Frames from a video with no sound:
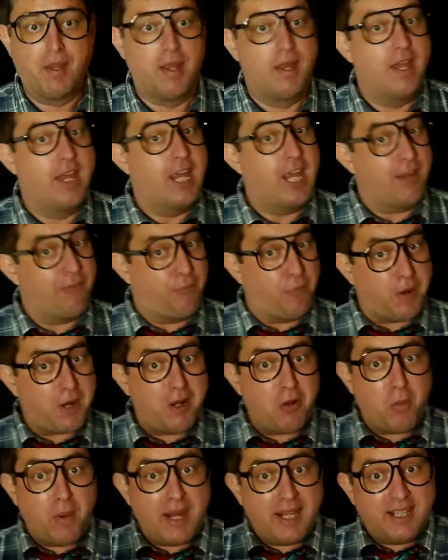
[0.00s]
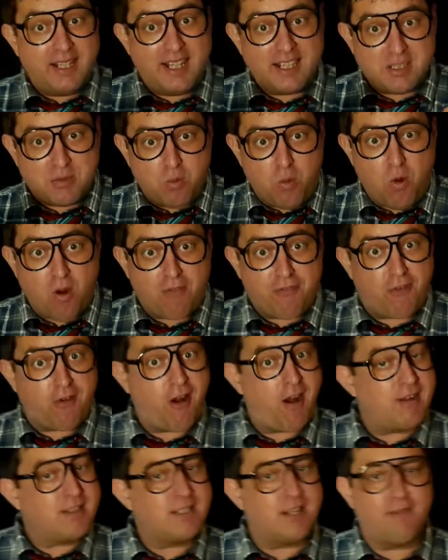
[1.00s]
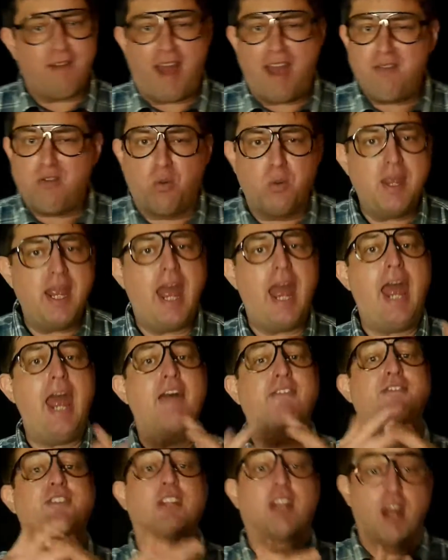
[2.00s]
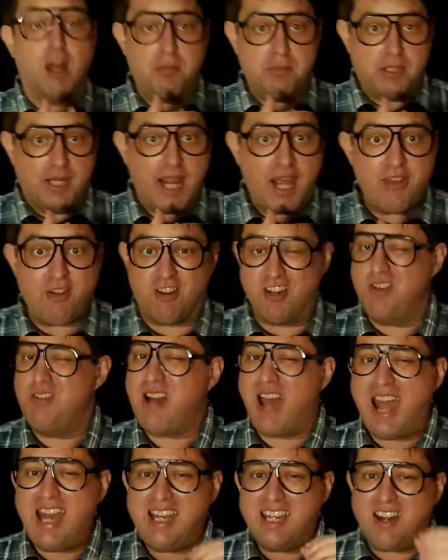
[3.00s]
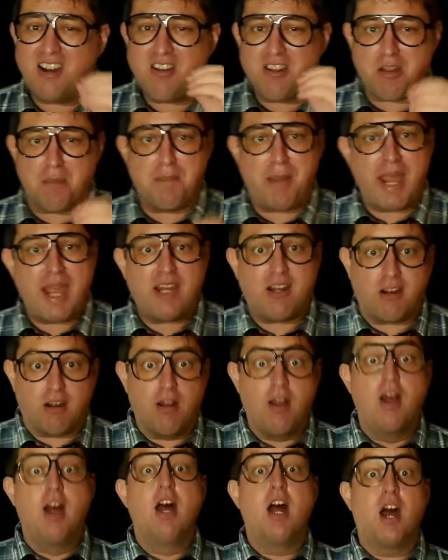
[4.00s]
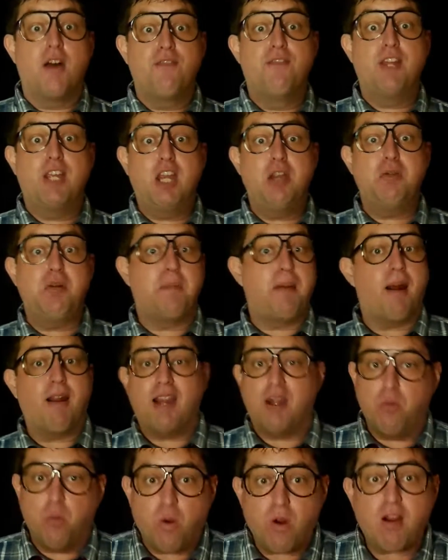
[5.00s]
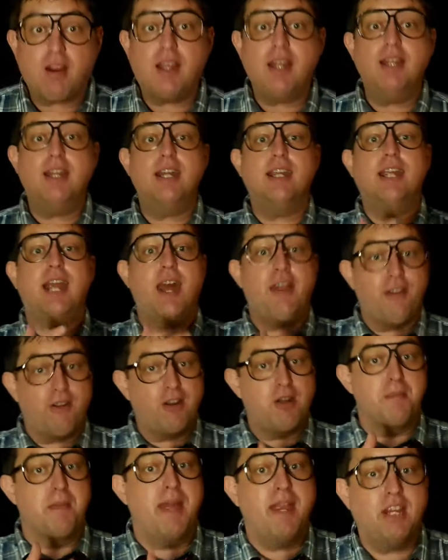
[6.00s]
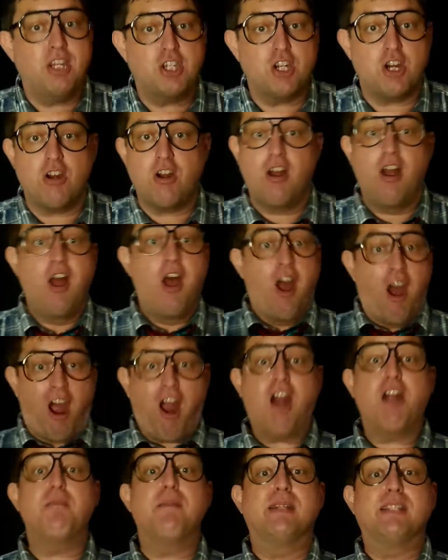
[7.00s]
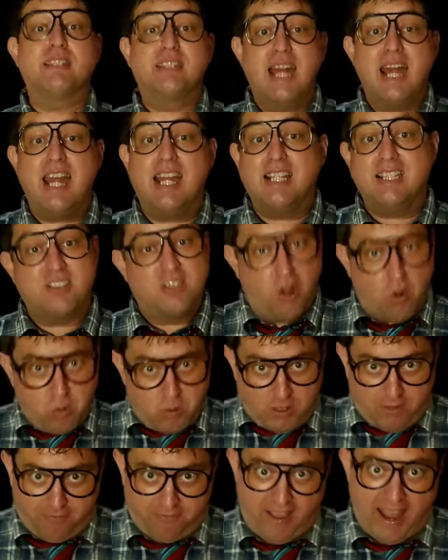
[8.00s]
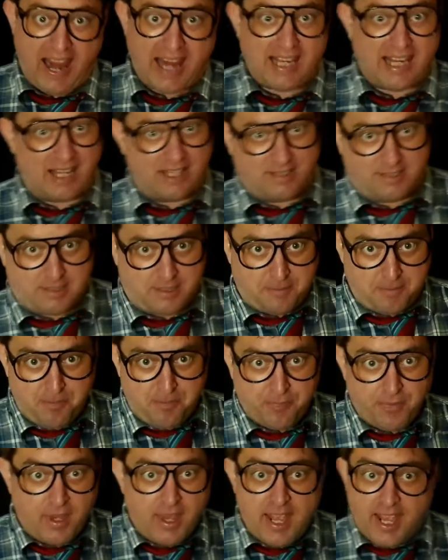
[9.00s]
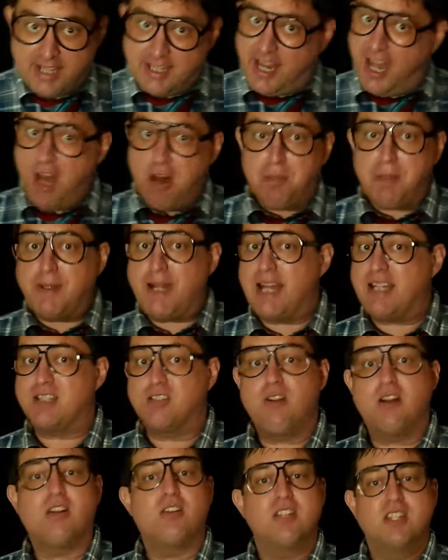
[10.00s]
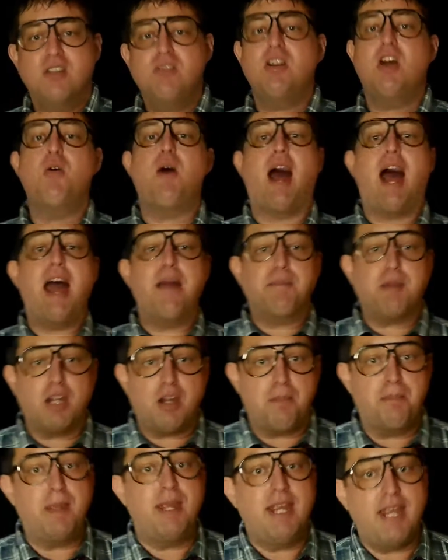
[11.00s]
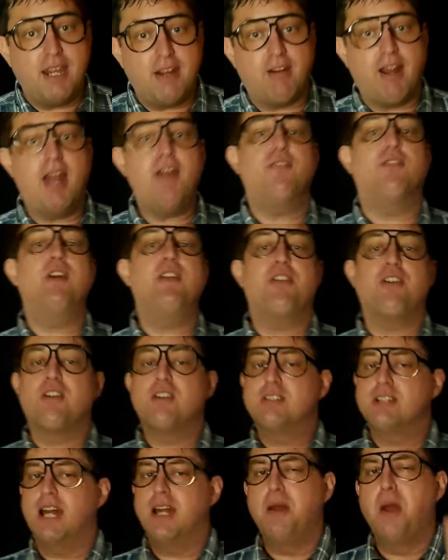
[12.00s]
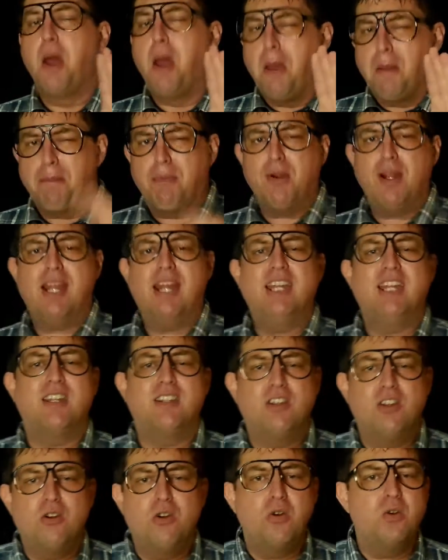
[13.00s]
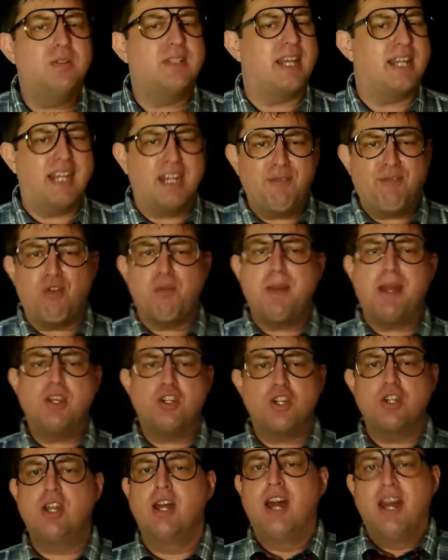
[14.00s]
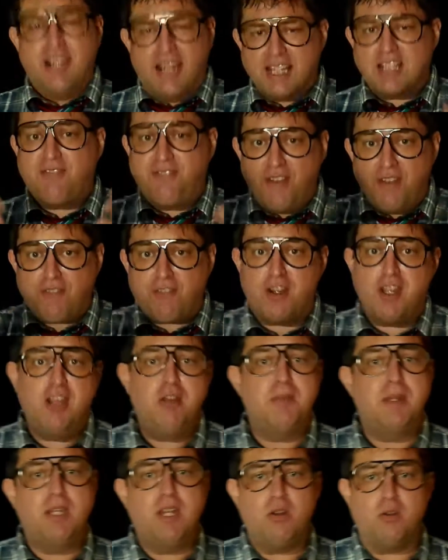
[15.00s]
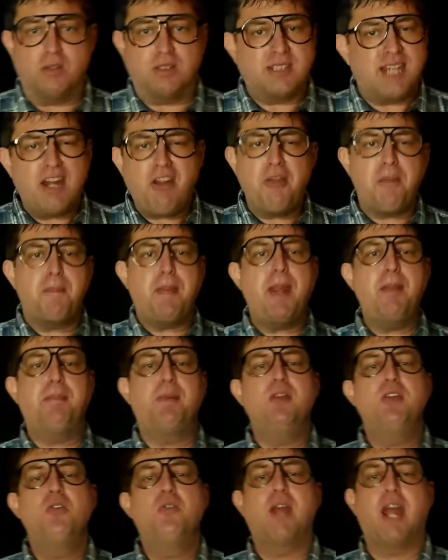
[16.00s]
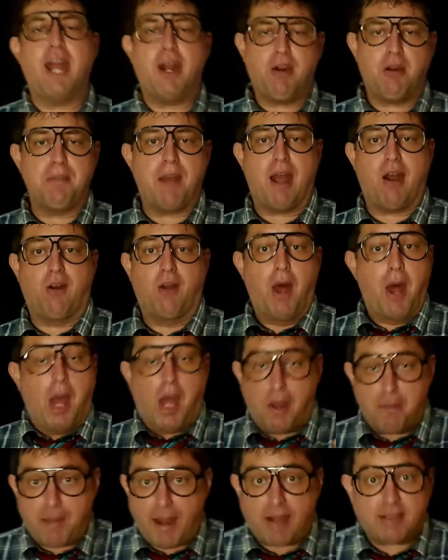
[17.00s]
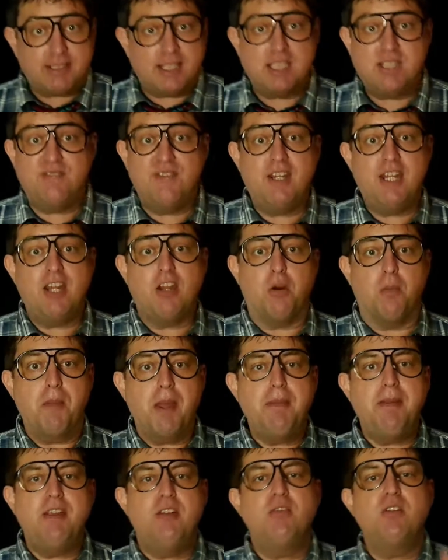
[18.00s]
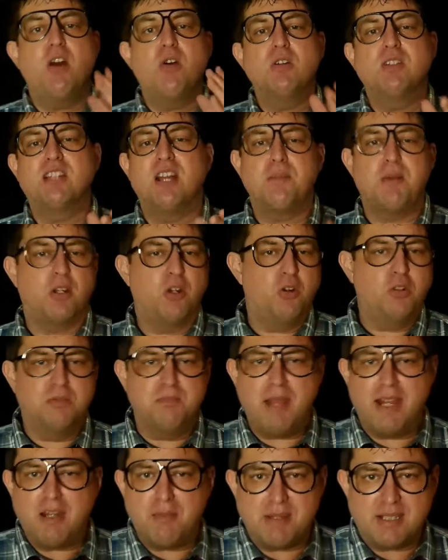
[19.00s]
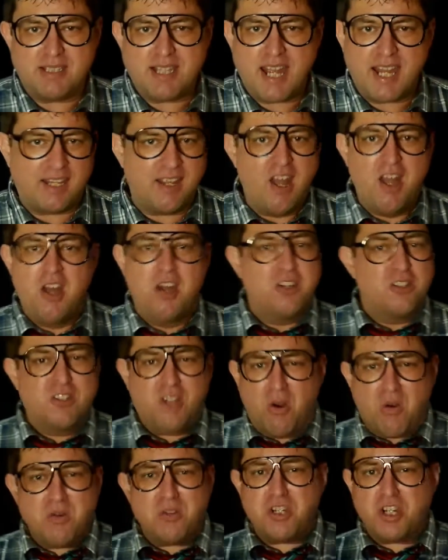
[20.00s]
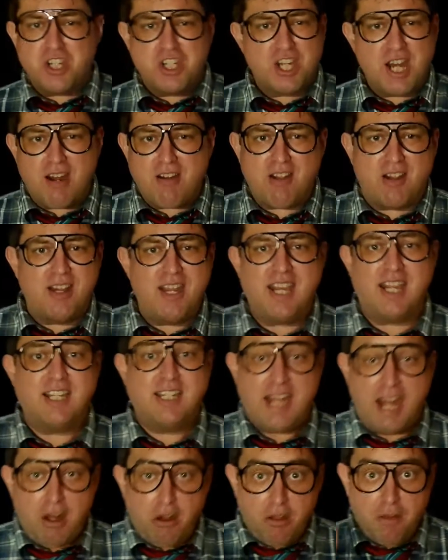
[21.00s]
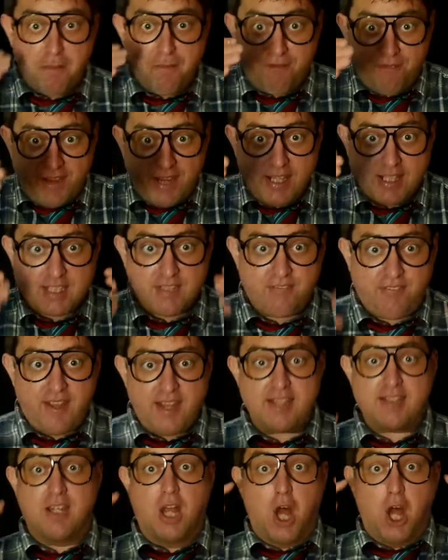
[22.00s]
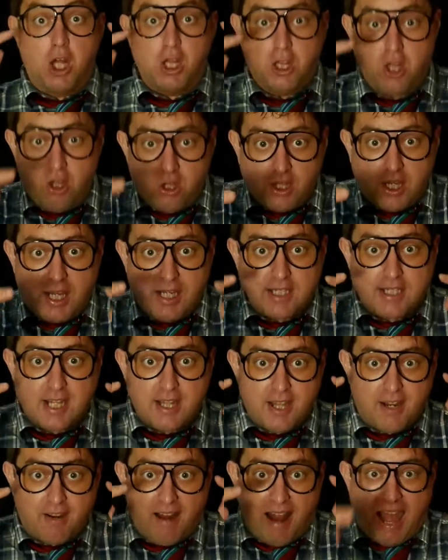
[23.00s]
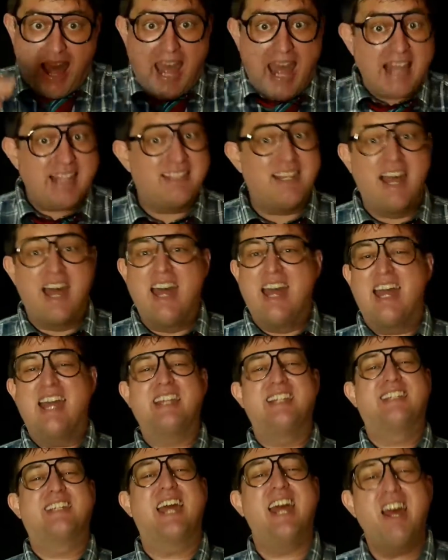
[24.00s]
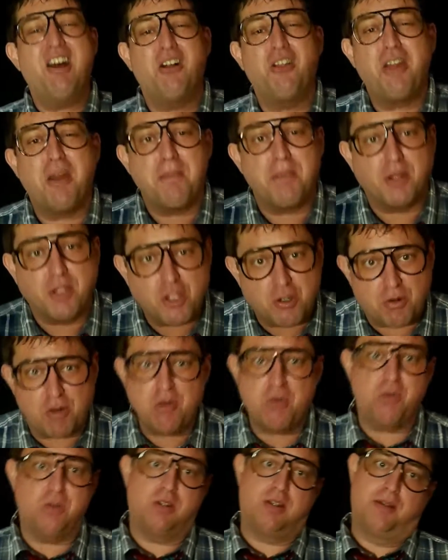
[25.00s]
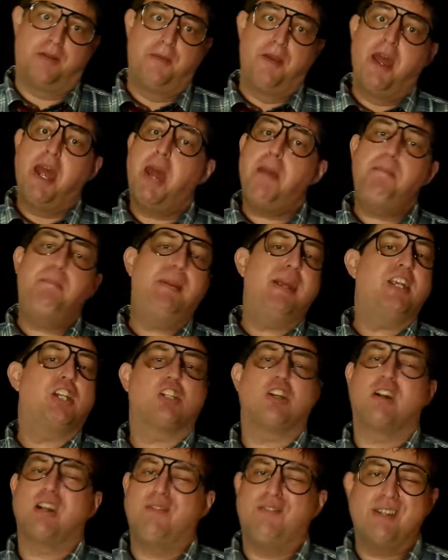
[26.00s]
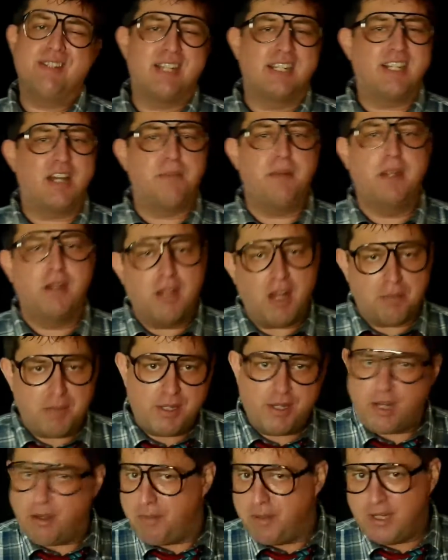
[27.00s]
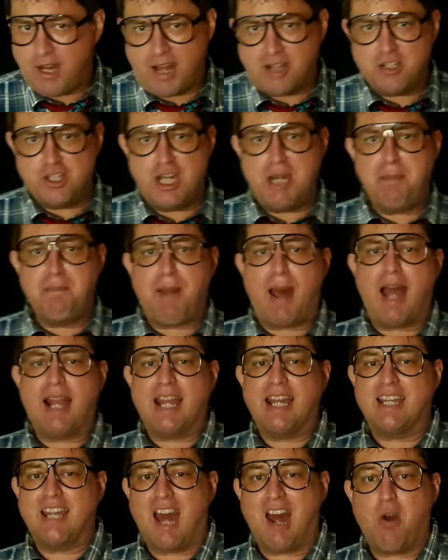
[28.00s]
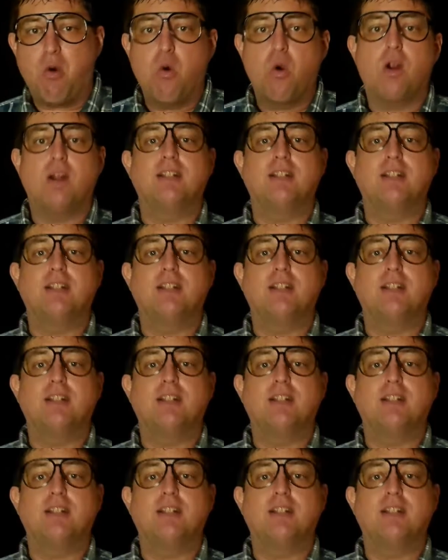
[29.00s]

If we're going to win this war for our survival, we have to come together, united under the banner of the Human Party, working together to make sure our mistakes don't define us. And to help in that struggle, you know I'm going to be here every Thursday bringing you news and information that's fit for human use. Tell the people you care about this video. Maybe you know someone who's made a mistake. Don't just share the link. Tell them face to face. Look into their eyes and tell them the truth. And be sure to visit www.genepocket.org.